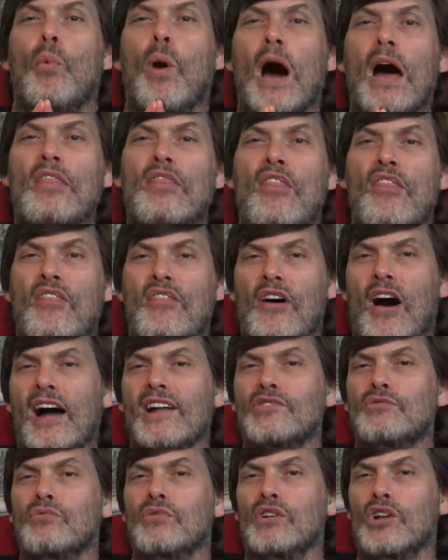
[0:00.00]
what
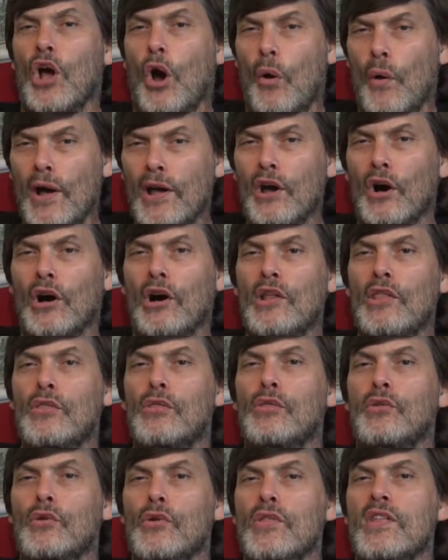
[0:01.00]
thoughts were going
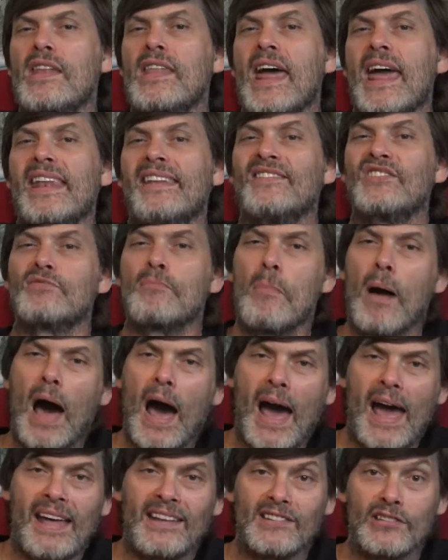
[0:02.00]
on through the natives'
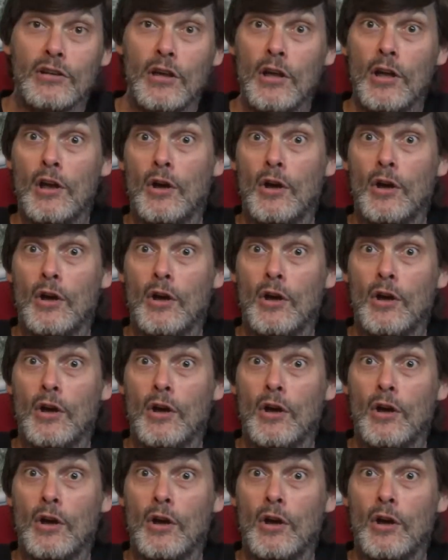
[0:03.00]
minds